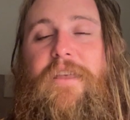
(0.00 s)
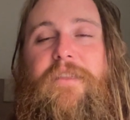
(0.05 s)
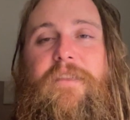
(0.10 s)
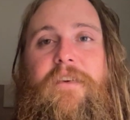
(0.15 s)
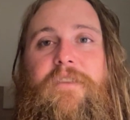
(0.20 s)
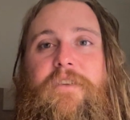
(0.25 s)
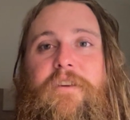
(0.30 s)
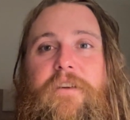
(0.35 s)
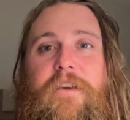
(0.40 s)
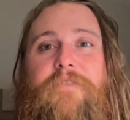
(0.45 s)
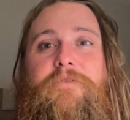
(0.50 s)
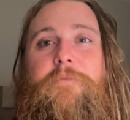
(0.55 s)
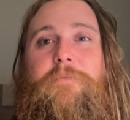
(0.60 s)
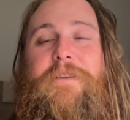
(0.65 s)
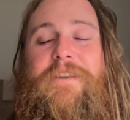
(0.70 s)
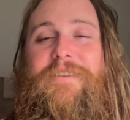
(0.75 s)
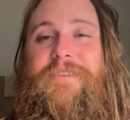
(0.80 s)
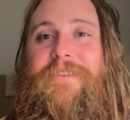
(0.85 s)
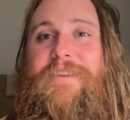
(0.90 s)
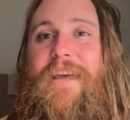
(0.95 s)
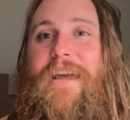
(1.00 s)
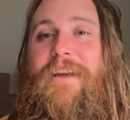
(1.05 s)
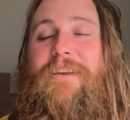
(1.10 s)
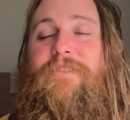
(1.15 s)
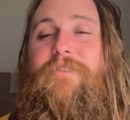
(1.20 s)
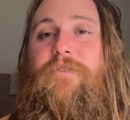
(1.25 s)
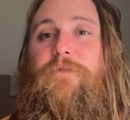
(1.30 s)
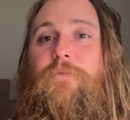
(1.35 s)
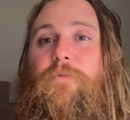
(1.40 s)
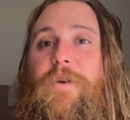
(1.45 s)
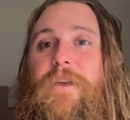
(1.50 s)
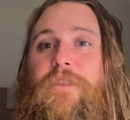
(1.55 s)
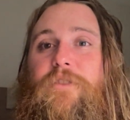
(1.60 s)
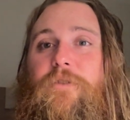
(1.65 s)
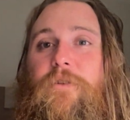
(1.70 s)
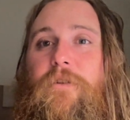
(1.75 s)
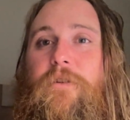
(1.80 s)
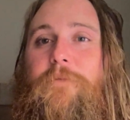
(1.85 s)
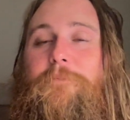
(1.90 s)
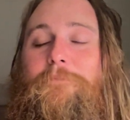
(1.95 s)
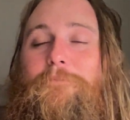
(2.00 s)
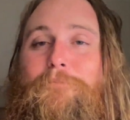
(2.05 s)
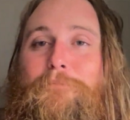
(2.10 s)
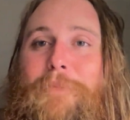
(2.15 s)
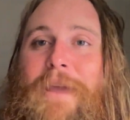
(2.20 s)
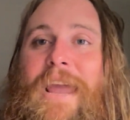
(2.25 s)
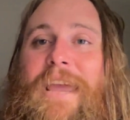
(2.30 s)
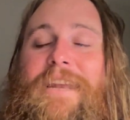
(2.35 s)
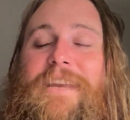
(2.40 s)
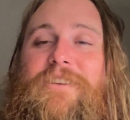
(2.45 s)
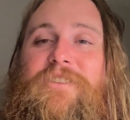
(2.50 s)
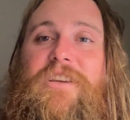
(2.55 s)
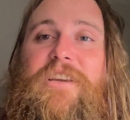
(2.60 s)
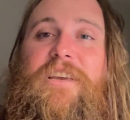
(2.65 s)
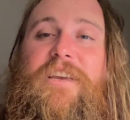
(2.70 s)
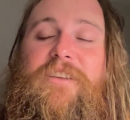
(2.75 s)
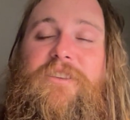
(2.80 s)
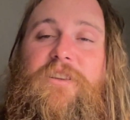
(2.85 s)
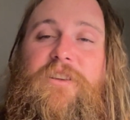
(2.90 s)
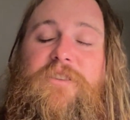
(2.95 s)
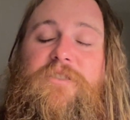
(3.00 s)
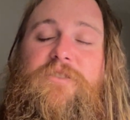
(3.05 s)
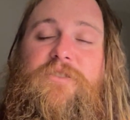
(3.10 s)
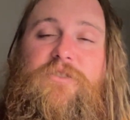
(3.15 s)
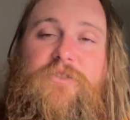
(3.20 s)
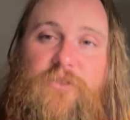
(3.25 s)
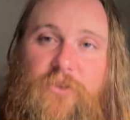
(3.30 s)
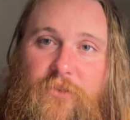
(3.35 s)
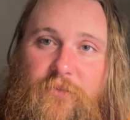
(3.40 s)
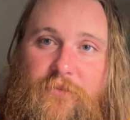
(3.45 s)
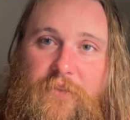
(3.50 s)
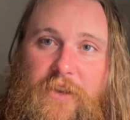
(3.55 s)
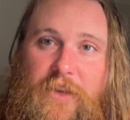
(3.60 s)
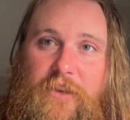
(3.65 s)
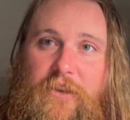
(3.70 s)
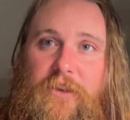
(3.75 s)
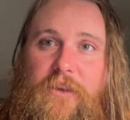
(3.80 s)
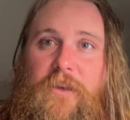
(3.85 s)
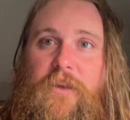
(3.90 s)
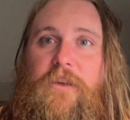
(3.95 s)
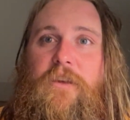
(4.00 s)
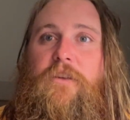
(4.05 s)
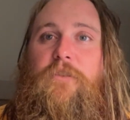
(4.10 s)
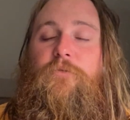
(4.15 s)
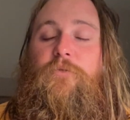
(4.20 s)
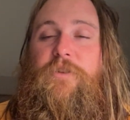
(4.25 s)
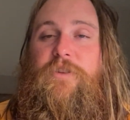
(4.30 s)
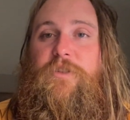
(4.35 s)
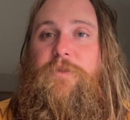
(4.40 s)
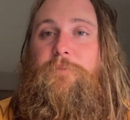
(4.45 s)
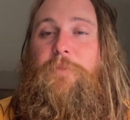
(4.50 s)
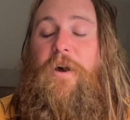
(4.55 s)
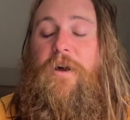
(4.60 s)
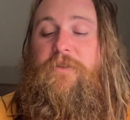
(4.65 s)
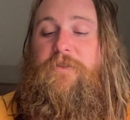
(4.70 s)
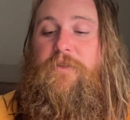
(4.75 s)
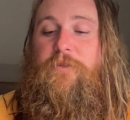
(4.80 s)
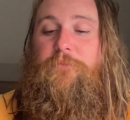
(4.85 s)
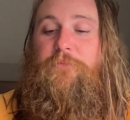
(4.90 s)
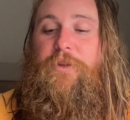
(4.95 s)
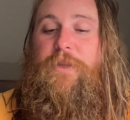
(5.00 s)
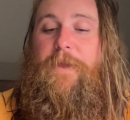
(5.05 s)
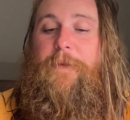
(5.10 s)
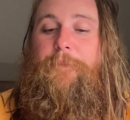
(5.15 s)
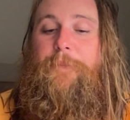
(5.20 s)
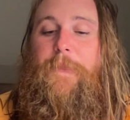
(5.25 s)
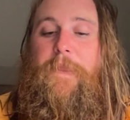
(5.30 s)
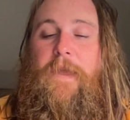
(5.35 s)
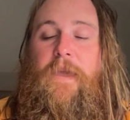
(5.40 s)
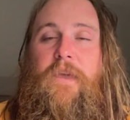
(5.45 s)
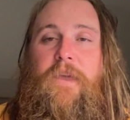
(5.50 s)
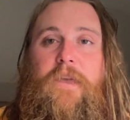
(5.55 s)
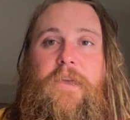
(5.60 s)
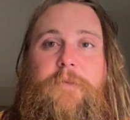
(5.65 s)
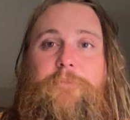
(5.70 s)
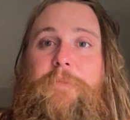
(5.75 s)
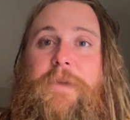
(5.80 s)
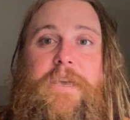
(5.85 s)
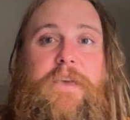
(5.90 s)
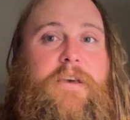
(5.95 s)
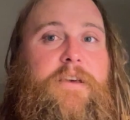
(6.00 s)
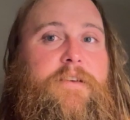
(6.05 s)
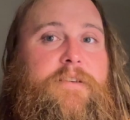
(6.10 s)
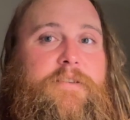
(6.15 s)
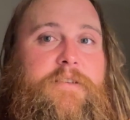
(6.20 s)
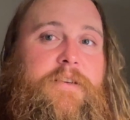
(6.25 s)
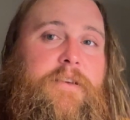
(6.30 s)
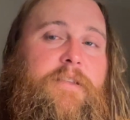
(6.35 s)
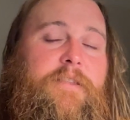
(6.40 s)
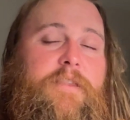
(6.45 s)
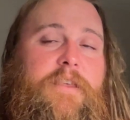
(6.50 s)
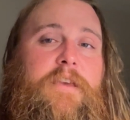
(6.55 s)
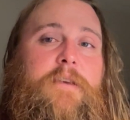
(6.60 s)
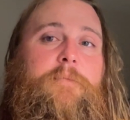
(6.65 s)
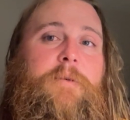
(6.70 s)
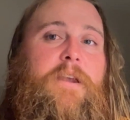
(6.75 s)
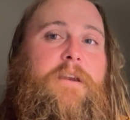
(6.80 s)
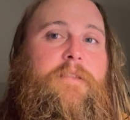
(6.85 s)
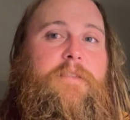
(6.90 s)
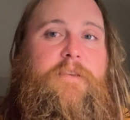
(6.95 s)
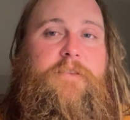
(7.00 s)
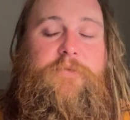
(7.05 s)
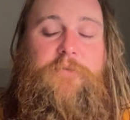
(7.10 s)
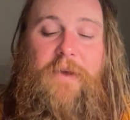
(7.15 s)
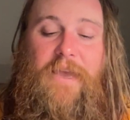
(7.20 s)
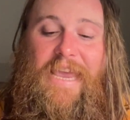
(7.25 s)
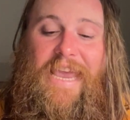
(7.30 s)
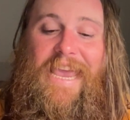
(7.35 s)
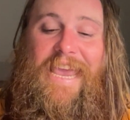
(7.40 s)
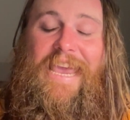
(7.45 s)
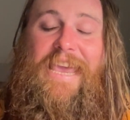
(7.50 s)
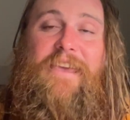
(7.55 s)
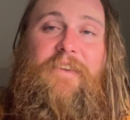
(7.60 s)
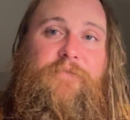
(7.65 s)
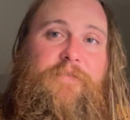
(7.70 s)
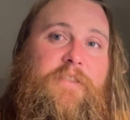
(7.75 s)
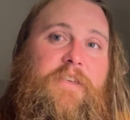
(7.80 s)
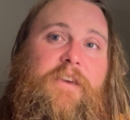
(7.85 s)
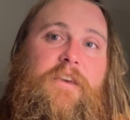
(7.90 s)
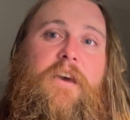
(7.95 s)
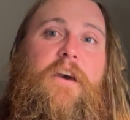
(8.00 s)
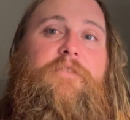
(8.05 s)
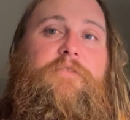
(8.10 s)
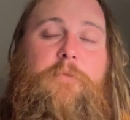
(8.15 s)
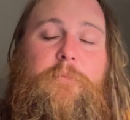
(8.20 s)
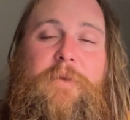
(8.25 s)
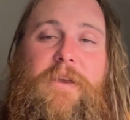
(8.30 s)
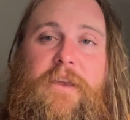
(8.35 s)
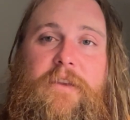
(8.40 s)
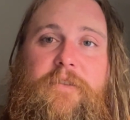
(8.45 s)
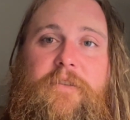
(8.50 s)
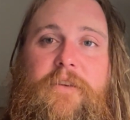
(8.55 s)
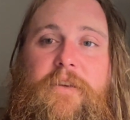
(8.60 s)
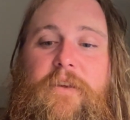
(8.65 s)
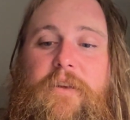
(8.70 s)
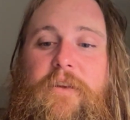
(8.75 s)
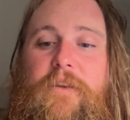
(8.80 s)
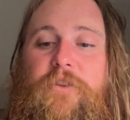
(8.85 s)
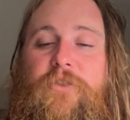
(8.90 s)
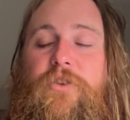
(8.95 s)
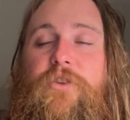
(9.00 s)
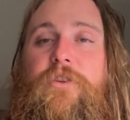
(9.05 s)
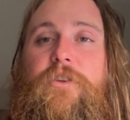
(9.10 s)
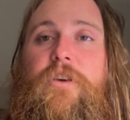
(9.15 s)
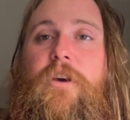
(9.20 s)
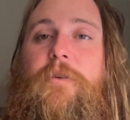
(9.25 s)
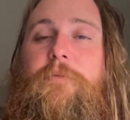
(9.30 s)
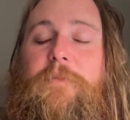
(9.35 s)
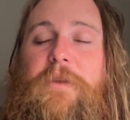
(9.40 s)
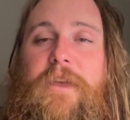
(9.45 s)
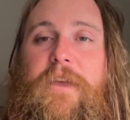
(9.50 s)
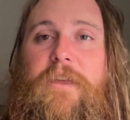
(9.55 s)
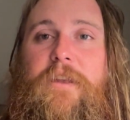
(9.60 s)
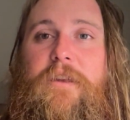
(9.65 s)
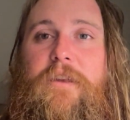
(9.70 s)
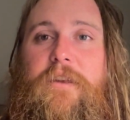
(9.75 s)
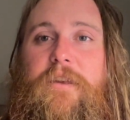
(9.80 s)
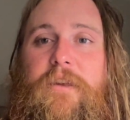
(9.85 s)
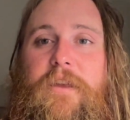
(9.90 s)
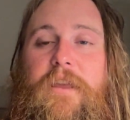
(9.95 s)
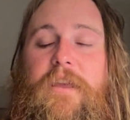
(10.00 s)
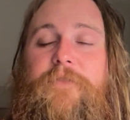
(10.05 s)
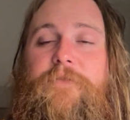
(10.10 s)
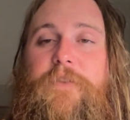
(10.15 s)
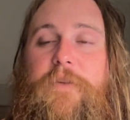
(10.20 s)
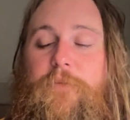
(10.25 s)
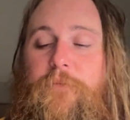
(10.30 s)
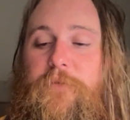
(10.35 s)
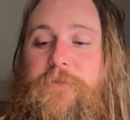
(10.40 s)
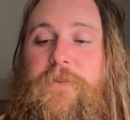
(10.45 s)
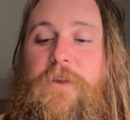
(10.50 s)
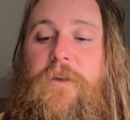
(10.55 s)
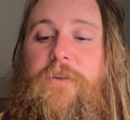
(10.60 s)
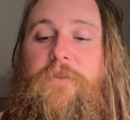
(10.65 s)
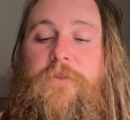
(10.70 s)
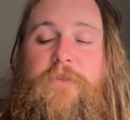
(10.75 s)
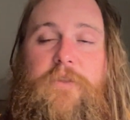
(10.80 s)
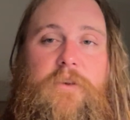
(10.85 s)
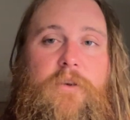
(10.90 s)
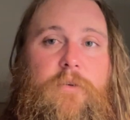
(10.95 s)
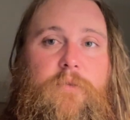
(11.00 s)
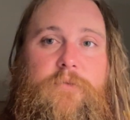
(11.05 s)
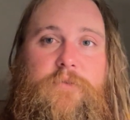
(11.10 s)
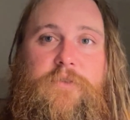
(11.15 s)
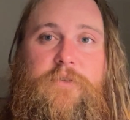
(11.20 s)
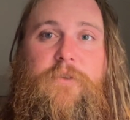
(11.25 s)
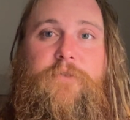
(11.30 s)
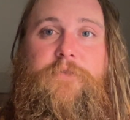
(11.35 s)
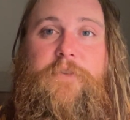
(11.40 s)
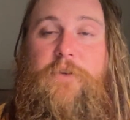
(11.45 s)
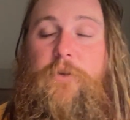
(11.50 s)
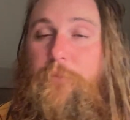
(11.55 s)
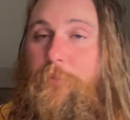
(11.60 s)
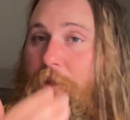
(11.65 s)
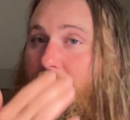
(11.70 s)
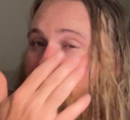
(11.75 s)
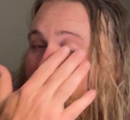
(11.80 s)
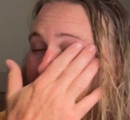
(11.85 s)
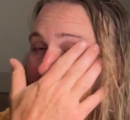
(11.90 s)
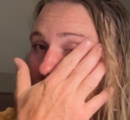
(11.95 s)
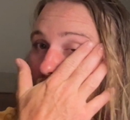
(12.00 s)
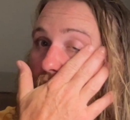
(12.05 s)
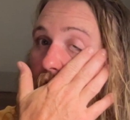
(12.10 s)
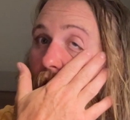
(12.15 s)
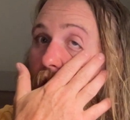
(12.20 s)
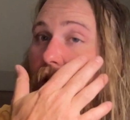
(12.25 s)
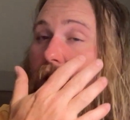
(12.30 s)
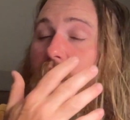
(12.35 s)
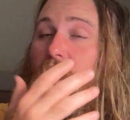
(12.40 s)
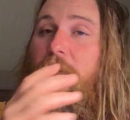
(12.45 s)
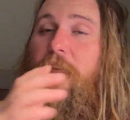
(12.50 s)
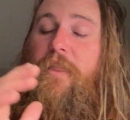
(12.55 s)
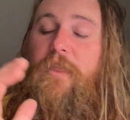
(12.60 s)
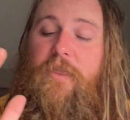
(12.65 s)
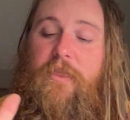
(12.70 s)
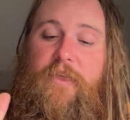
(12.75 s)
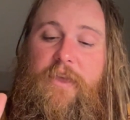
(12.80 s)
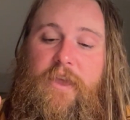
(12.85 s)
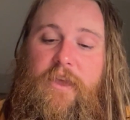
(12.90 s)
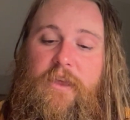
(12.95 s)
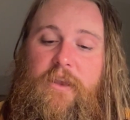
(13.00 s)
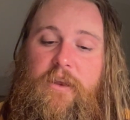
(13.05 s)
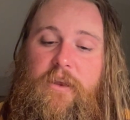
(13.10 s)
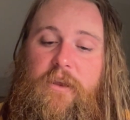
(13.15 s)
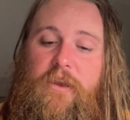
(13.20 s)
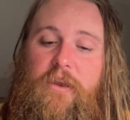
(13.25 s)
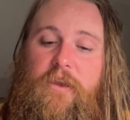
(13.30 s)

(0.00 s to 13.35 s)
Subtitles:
that the government is tasked with managing and conserving responsibly? Because think about it this way: if the government could come in, if it was under the old serf and nobility law, then